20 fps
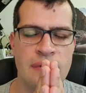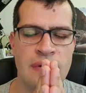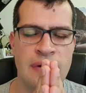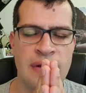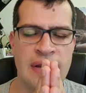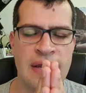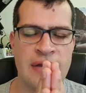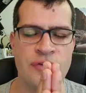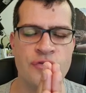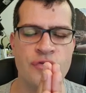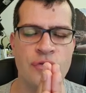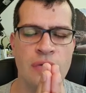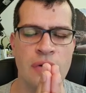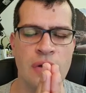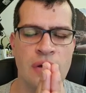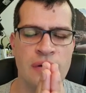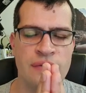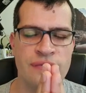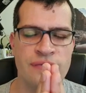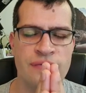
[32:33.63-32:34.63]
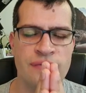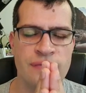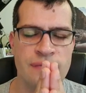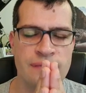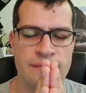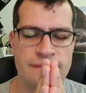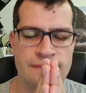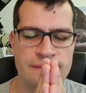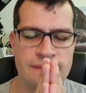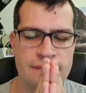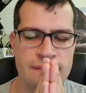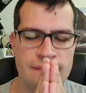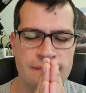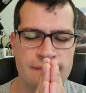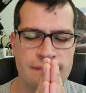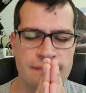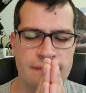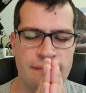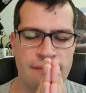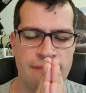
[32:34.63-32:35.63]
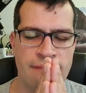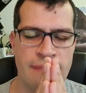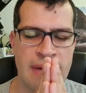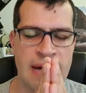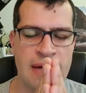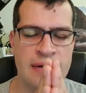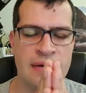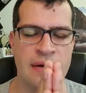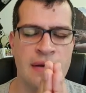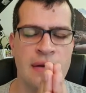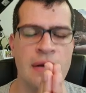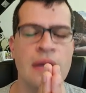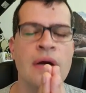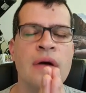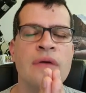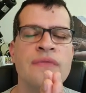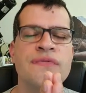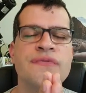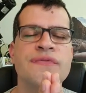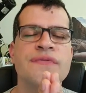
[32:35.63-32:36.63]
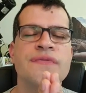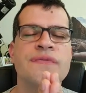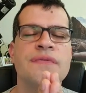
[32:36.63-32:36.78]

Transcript: natural love, motherly love,